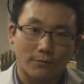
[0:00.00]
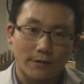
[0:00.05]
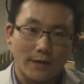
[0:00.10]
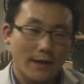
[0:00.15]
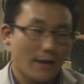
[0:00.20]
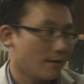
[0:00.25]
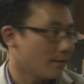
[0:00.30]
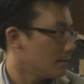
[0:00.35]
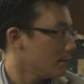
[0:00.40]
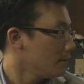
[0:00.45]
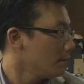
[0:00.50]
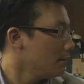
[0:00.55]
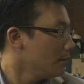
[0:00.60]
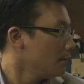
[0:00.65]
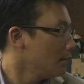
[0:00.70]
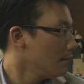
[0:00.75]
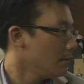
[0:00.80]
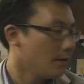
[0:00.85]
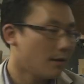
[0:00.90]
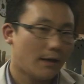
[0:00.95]
the hand.
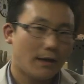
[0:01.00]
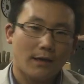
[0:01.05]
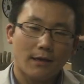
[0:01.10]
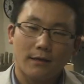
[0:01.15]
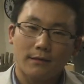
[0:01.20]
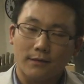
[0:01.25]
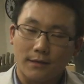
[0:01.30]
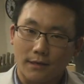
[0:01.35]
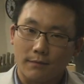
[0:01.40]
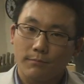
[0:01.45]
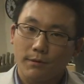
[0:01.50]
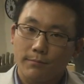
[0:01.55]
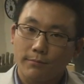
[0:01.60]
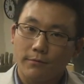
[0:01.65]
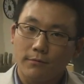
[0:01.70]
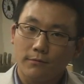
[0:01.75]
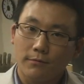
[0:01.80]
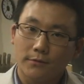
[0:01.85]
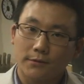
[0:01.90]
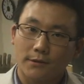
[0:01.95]
And then
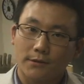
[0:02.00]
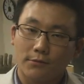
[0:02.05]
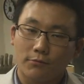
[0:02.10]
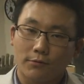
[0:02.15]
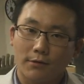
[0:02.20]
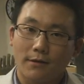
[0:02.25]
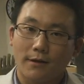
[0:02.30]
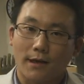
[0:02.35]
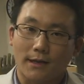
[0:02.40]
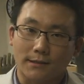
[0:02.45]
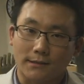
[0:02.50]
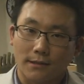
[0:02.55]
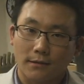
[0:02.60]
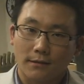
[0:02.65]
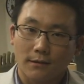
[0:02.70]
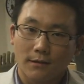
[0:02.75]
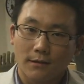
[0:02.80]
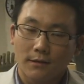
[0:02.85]
people just utilize it.